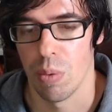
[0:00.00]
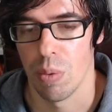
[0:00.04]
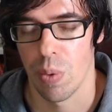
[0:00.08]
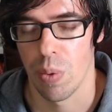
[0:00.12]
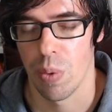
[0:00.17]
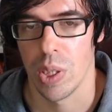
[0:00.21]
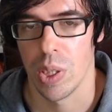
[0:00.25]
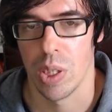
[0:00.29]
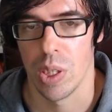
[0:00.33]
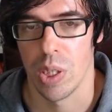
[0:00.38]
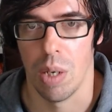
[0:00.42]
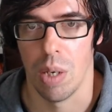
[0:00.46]
For
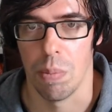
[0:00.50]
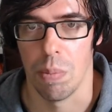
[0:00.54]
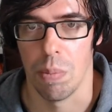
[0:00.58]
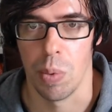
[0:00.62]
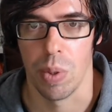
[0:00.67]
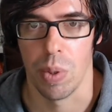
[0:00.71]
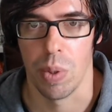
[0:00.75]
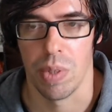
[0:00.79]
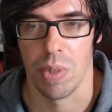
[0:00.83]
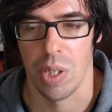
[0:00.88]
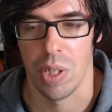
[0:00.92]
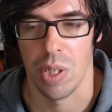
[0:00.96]

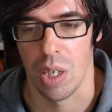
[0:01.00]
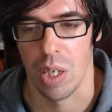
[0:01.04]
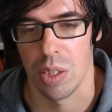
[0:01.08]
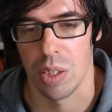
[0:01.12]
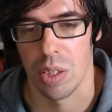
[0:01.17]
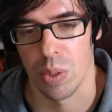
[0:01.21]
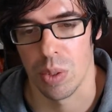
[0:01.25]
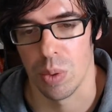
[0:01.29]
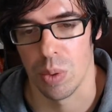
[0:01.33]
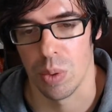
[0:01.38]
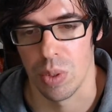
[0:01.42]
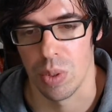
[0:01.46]
example, if the
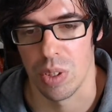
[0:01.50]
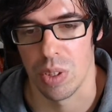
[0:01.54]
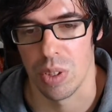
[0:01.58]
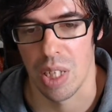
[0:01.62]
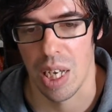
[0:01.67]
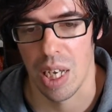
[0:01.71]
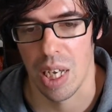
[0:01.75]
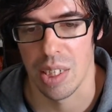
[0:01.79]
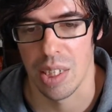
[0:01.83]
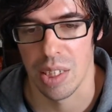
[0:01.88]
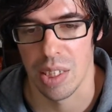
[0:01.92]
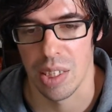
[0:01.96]
article
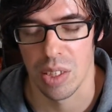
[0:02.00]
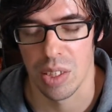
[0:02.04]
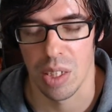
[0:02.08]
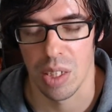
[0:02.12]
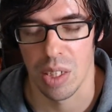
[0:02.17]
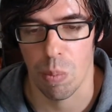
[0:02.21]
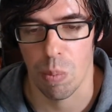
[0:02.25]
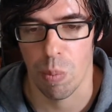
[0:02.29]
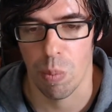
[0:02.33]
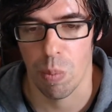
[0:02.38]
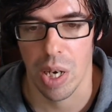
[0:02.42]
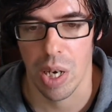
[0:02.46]
stated
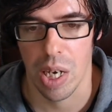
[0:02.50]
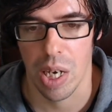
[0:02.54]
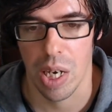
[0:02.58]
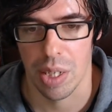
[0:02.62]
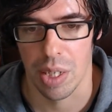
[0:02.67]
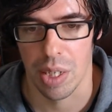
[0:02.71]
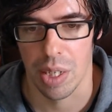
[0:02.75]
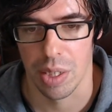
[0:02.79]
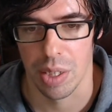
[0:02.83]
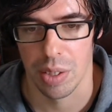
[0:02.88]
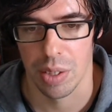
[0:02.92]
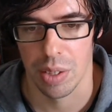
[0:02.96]
somewhere
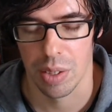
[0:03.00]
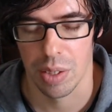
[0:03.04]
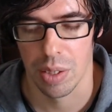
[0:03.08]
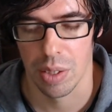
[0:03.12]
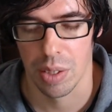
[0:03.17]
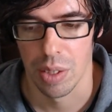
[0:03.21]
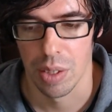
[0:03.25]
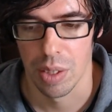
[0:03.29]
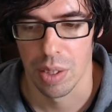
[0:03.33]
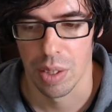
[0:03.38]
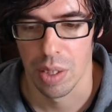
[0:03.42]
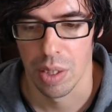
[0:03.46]
that
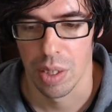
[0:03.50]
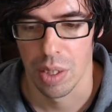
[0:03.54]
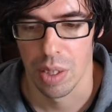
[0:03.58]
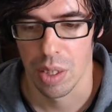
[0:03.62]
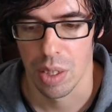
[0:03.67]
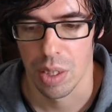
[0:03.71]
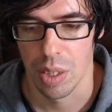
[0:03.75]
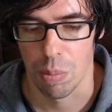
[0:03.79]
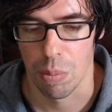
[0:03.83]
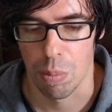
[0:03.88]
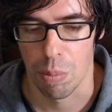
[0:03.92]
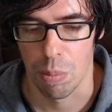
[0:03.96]

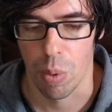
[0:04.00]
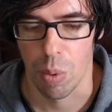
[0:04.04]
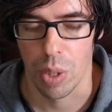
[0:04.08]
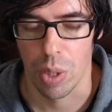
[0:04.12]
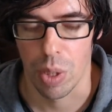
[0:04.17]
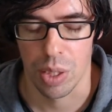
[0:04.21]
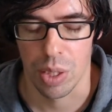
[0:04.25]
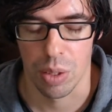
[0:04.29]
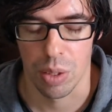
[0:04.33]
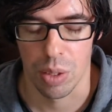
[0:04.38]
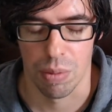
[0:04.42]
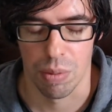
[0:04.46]
the
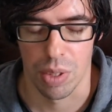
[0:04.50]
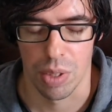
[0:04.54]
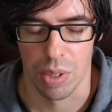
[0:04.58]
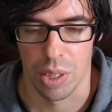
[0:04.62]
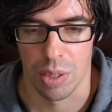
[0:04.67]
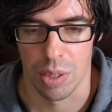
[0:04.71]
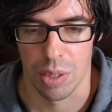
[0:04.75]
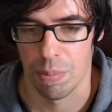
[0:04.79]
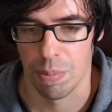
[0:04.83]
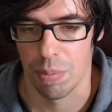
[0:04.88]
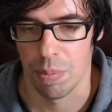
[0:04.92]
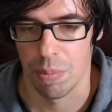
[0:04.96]
point of
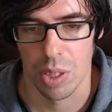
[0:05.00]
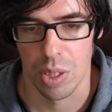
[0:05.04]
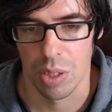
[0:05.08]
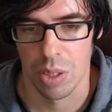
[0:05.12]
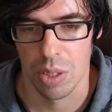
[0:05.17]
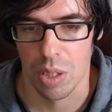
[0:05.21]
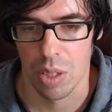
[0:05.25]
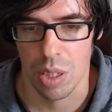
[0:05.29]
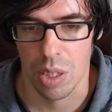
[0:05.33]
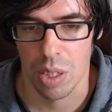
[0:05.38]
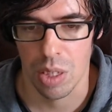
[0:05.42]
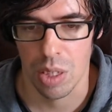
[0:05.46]
a
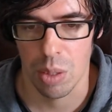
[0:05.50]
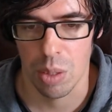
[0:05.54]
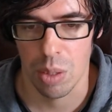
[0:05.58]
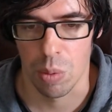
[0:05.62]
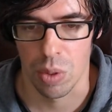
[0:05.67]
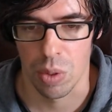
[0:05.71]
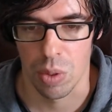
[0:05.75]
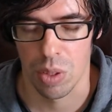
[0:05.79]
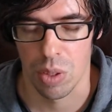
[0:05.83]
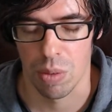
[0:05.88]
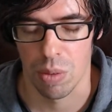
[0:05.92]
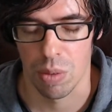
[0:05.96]
study
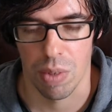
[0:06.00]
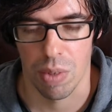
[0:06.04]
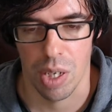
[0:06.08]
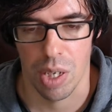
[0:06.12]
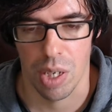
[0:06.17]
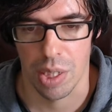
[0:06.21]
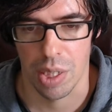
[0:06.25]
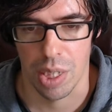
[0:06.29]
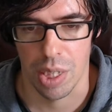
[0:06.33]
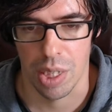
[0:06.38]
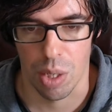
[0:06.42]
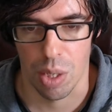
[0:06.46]
was to
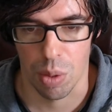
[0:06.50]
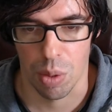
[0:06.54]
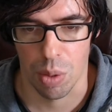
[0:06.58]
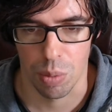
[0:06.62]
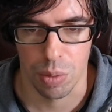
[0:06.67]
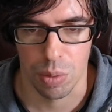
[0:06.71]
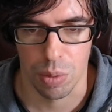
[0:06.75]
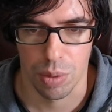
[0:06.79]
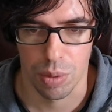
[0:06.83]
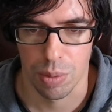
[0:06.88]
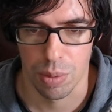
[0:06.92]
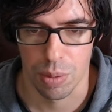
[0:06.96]
find
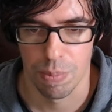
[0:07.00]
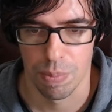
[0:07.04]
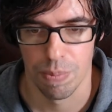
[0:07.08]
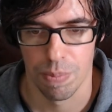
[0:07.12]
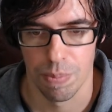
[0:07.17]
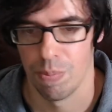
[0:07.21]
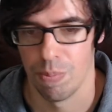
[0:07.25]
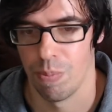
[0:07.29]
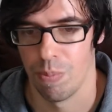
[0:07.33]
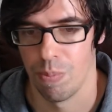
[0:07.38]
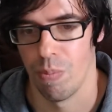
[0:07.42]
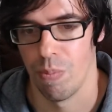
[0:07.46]
out
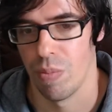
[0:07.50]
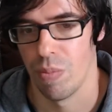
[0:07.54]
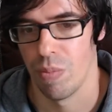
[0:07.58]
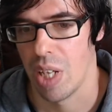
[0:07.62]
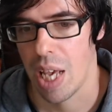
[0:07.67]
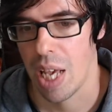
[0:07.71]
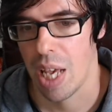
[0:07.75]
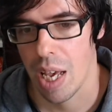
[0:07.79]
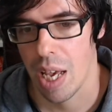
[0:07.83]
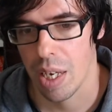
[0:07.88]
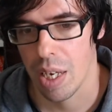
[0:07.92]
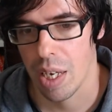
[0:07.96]

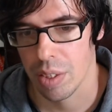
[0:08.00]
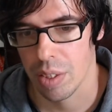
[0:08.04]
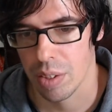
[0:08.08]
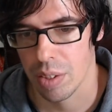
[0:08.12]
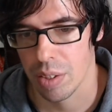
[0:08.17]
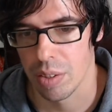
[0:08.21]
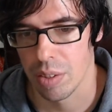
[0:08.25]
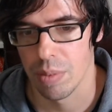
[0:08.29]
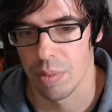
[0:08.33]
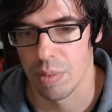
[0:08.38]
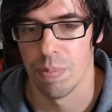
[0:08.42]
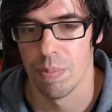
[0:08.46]

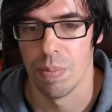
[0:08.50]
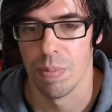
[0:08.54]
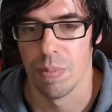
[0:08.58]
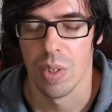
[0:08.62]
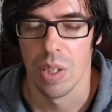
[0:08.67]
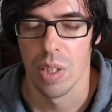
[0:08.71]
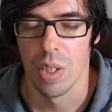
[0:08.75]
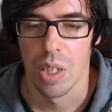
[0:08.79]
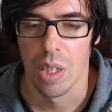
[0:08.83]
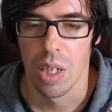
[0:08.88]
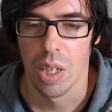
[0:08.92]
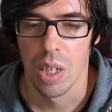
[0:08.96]
X,
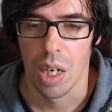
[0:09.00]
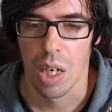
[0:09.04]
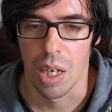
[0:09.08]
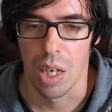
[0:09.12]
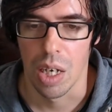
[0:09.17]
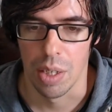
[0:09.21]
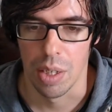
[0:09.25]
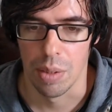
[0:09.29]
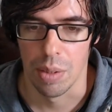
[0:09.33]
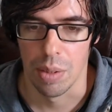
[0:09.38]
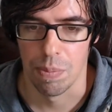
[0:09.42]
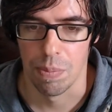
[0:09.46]

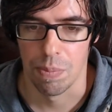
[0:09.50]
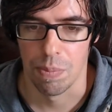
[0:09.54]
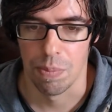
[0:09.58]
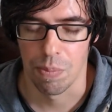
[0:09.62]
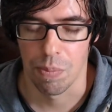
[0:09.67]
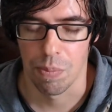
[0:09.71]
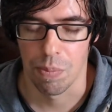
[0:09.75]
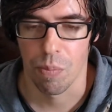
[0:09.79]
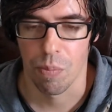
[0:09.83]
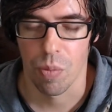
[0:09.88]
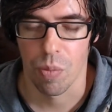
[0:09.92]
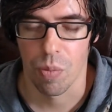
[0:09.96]

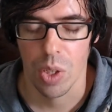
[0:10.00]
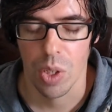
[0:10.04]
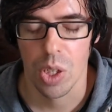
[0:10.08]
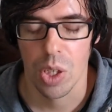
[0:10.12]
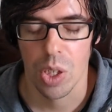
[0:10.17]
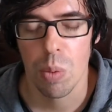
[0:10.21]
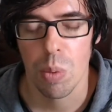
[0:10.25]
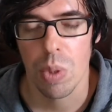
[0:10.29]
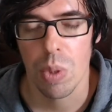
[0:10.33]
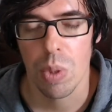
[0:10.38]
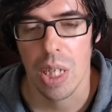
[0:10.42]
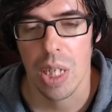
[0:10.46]

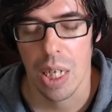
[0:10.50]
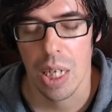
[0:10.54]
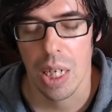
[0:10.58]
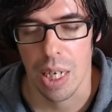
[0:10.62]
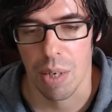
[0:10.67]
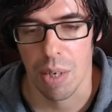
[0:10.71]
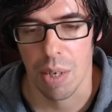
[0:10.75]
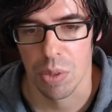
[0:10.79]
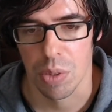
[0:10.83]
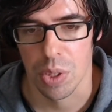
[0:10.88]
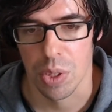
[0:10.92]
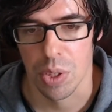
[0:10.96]
you would then
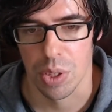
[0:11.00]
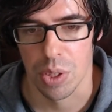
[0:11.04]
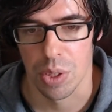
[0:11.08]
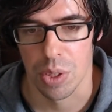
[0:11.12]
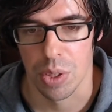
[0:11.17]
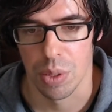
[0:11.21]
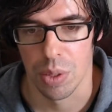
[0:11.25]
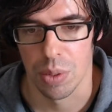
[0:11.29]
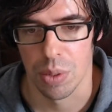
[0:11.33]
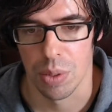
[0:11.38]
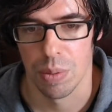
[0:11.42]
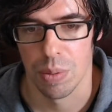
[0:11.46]
have
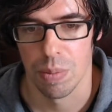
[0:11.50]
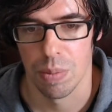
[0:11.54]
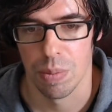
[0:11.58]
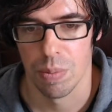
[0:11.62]
to